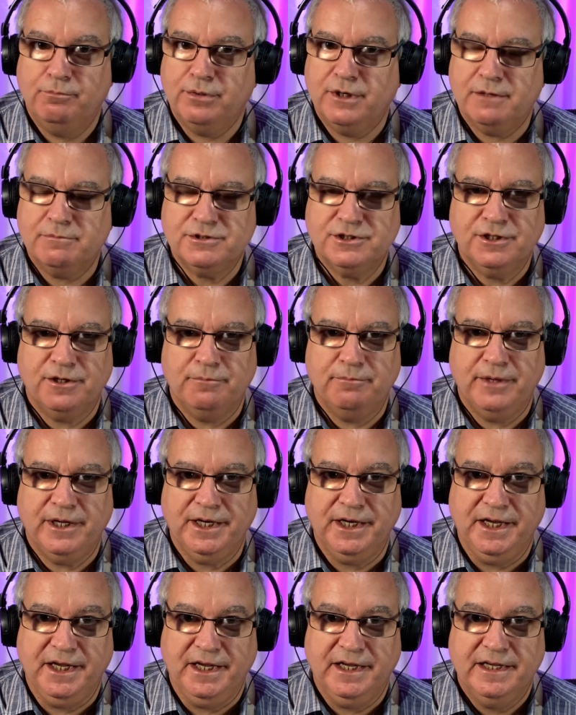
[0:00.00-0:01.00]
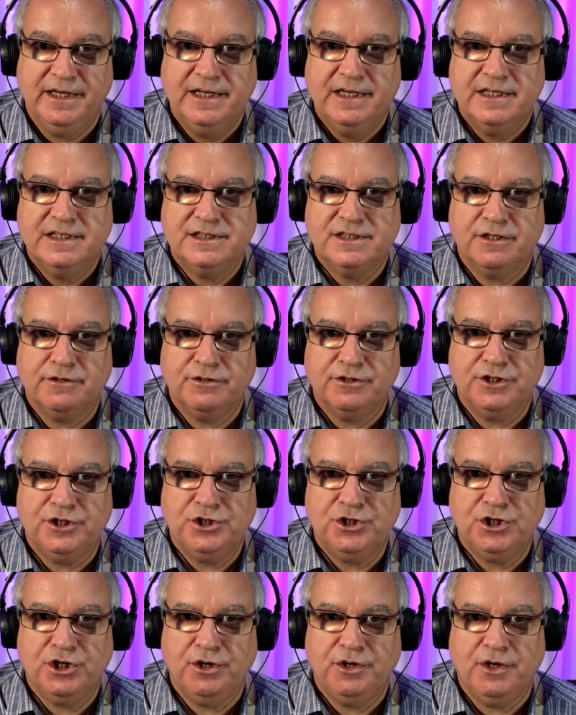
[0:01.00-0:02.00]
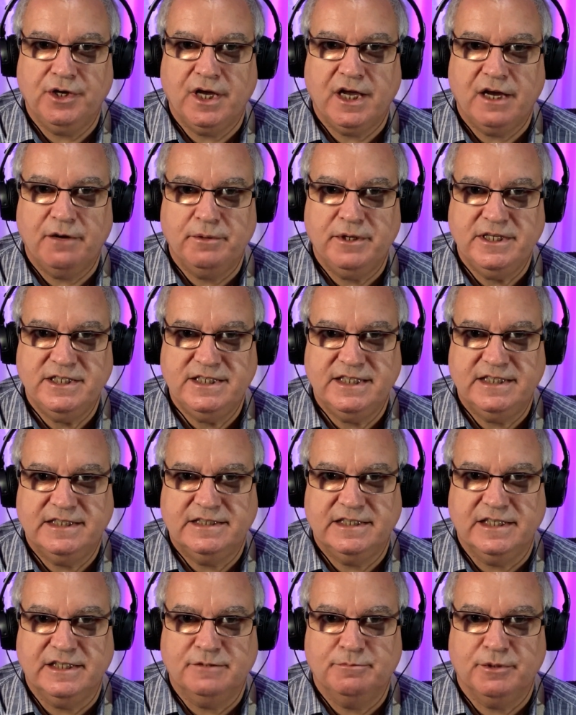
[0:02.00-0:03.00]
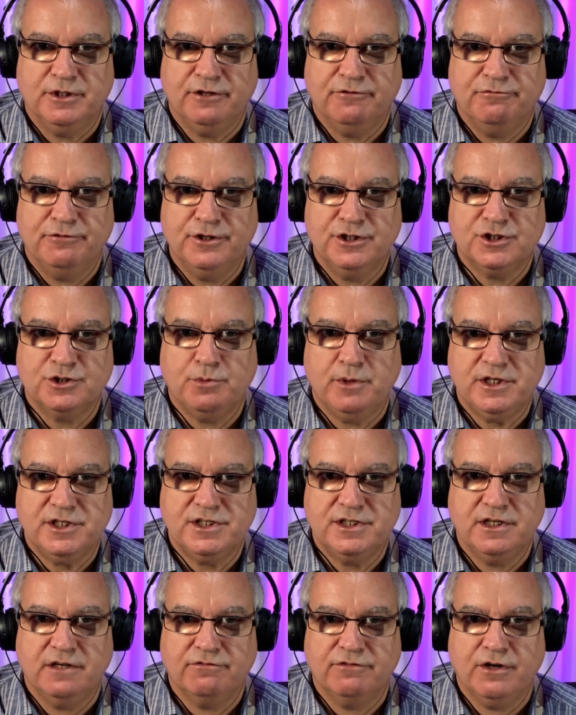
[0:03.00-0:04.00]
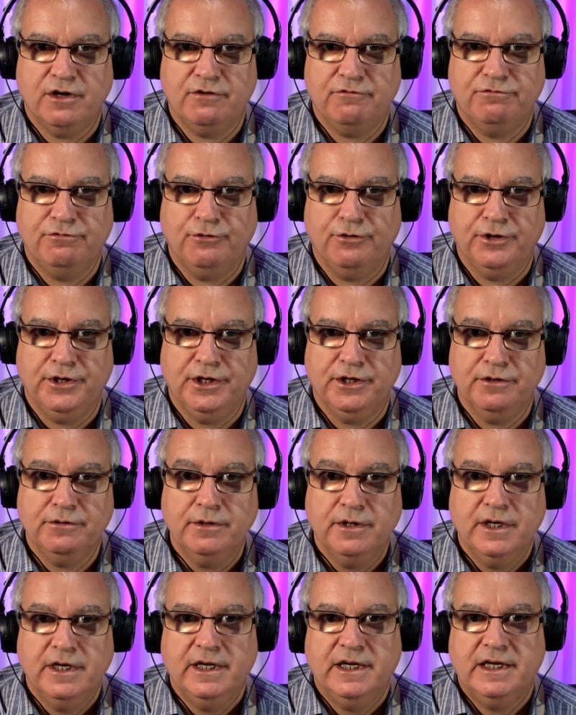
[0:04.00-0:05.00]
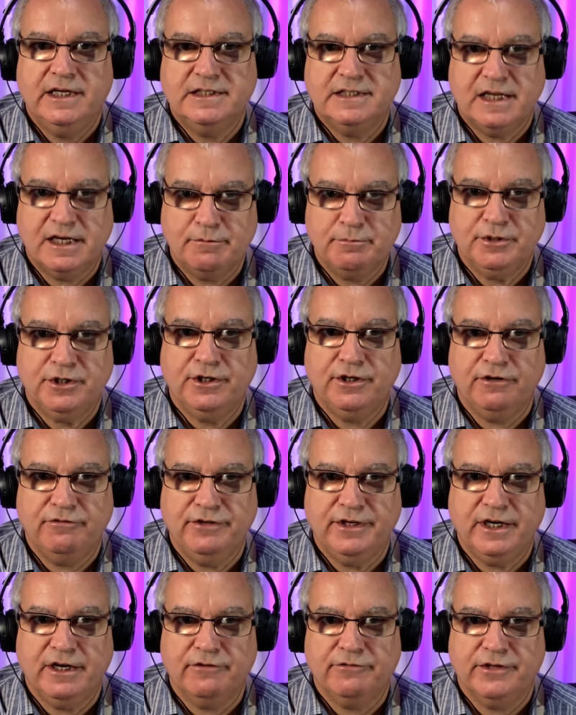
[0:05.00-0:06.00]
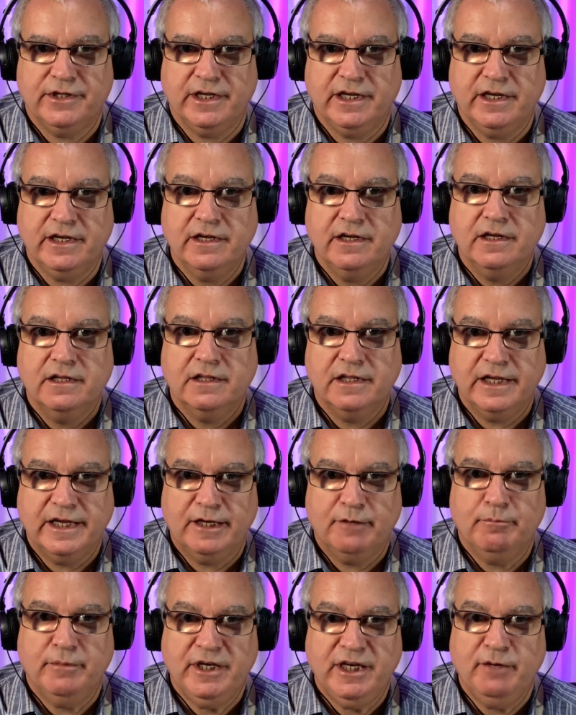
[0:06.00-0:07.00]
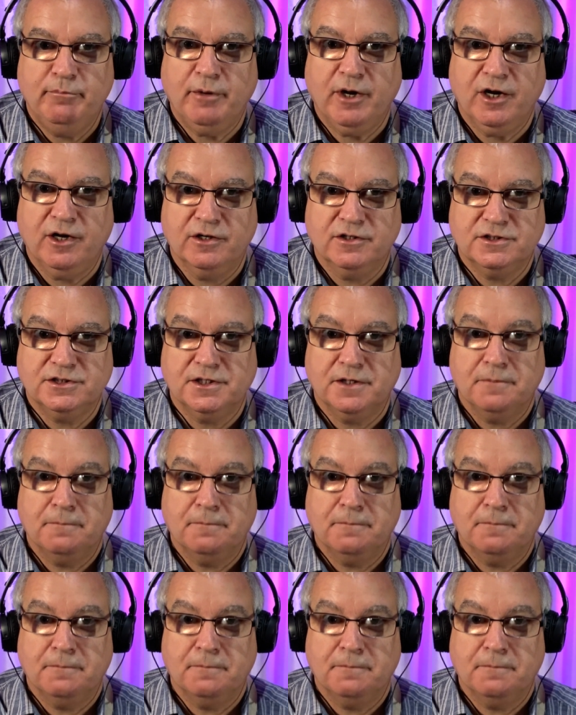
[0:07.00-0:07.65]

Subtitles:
Perhaps not many. So I'm going to show you how easy it is, but the first question I've got for you is how many of you out there like mini bars?